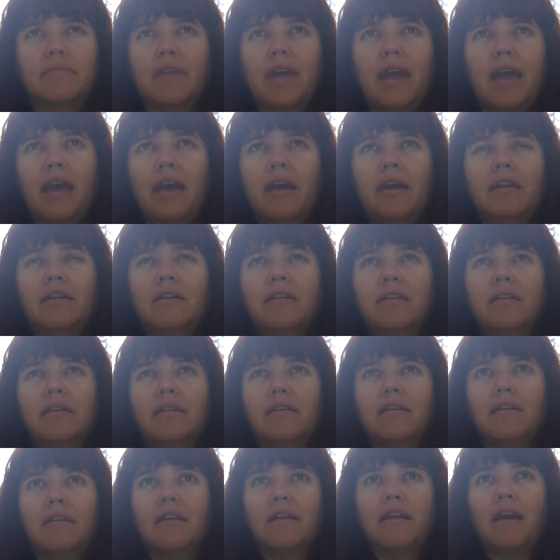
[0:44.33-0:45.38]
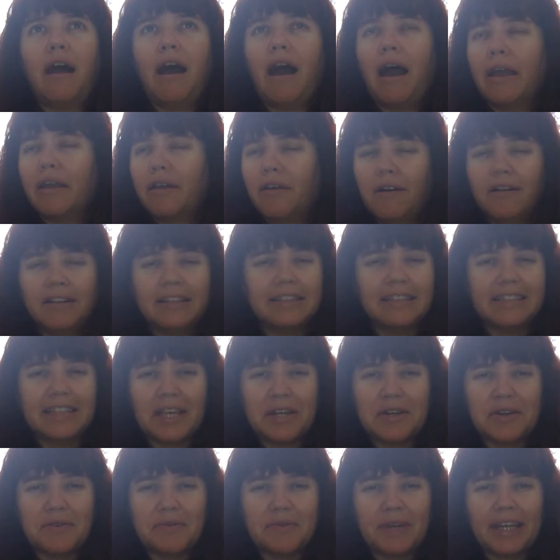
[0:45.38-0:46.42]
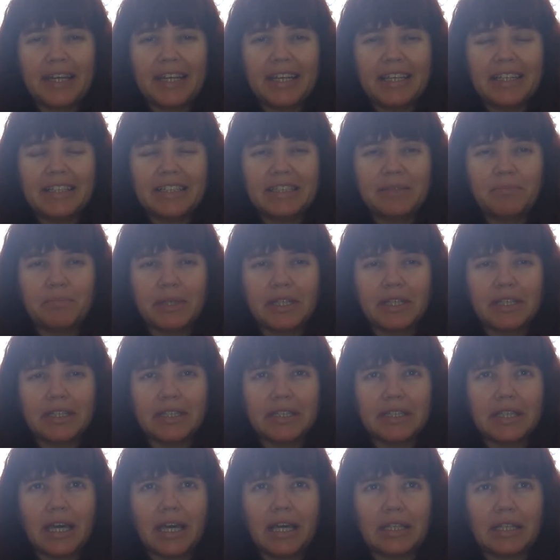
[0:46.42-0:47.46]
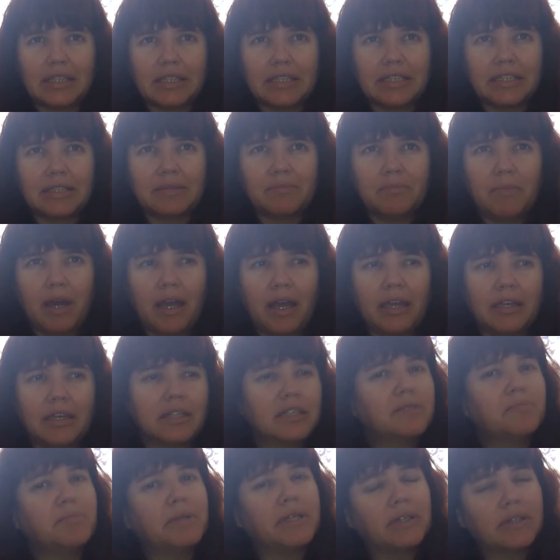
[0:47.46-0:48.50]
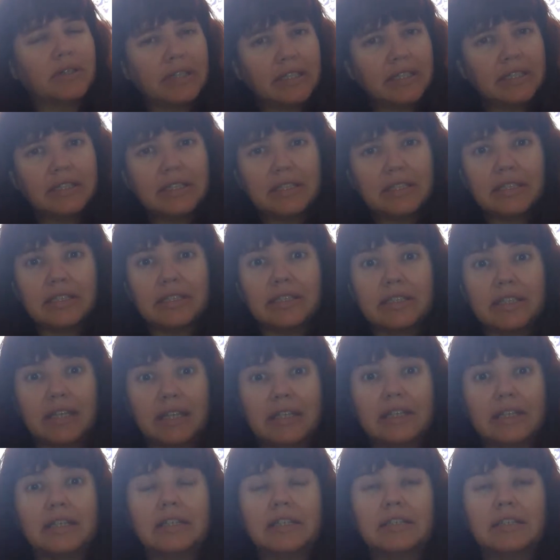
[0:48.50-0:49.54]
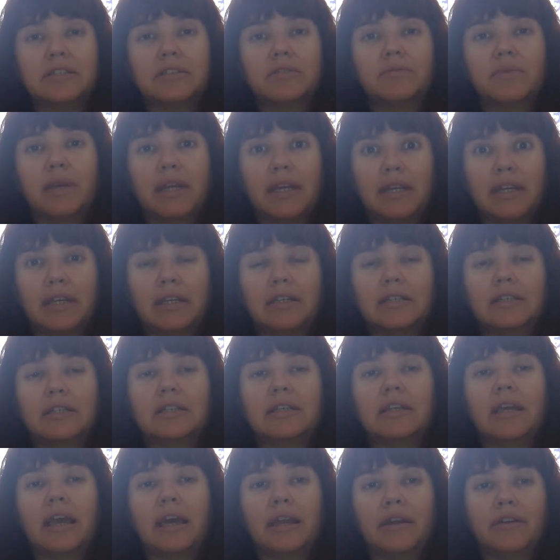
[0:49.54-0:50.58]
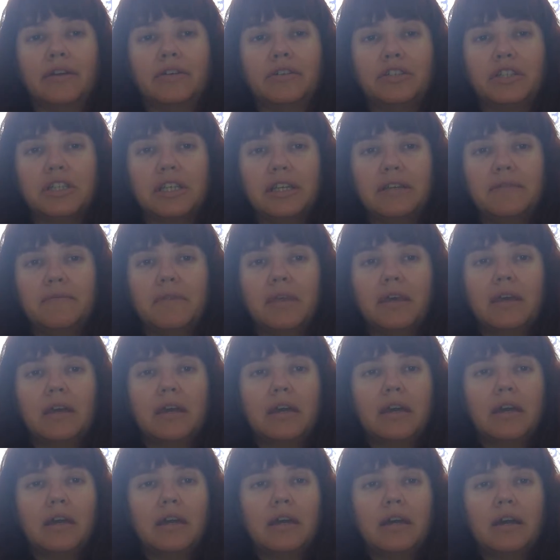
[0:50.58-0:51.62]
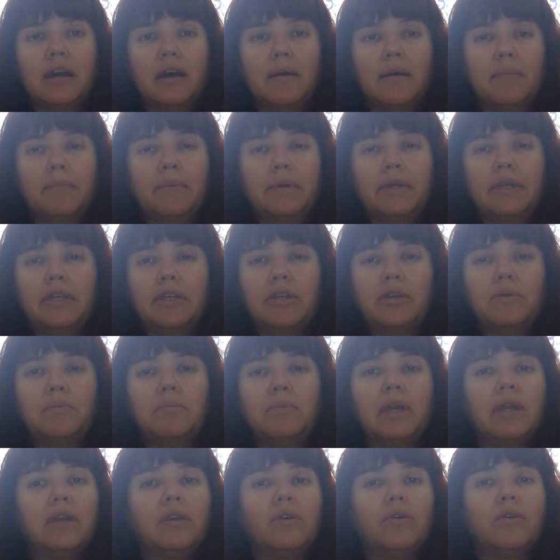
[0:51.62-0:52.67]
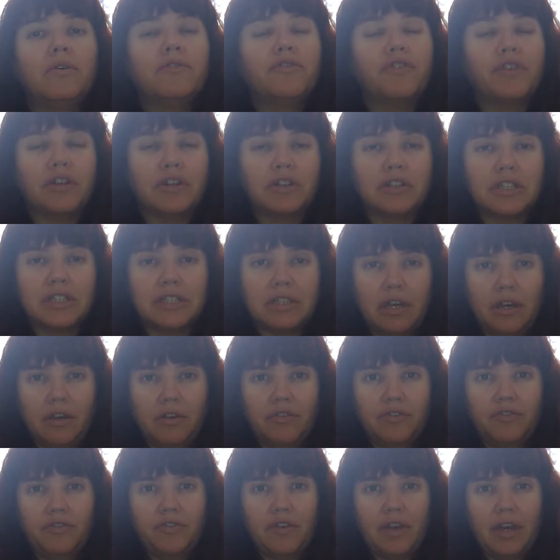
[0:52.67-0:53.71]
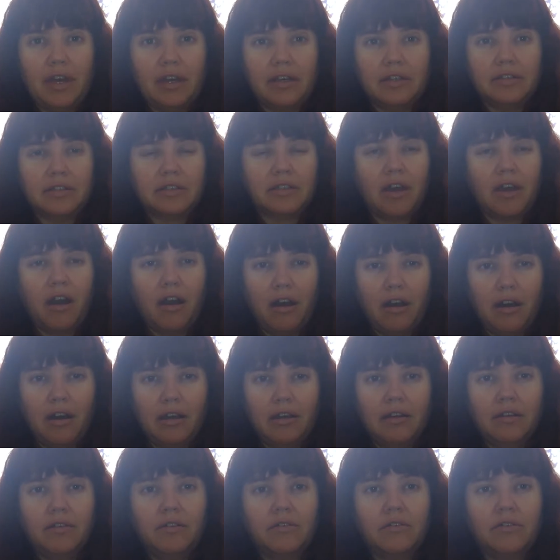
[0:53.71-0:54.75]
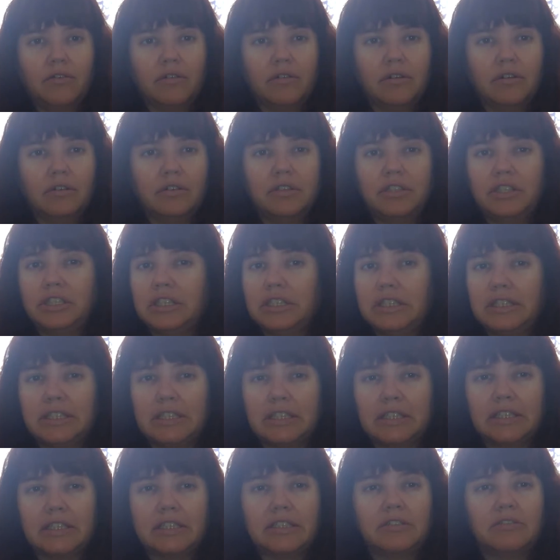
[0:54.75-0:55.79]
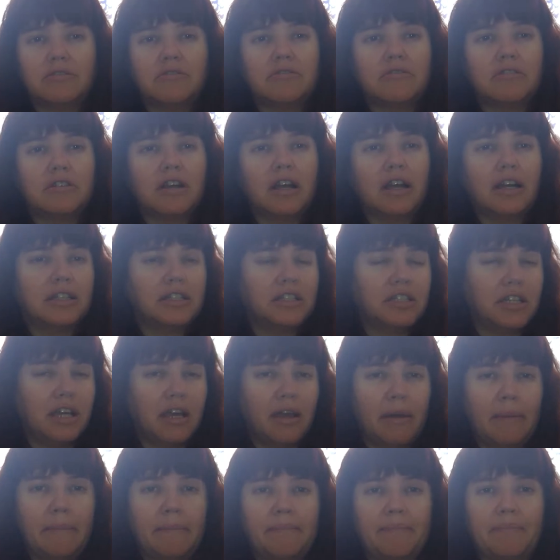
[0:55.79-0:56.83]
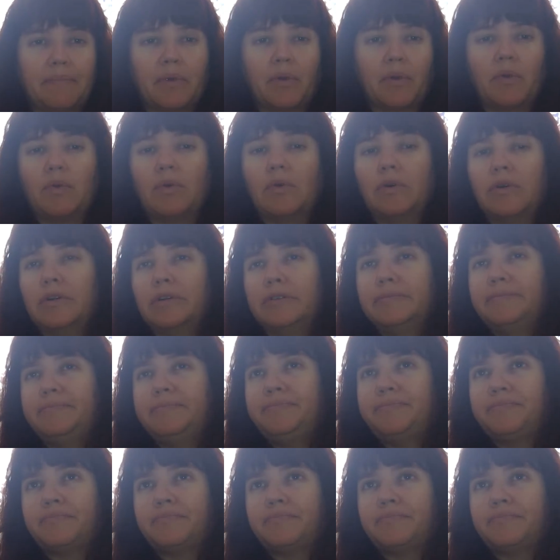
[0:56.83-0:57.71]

And I call it inner radiance because that's my experience, is that it is a radiant energy. But you may know it for yourself as God or Jesus or Hashem or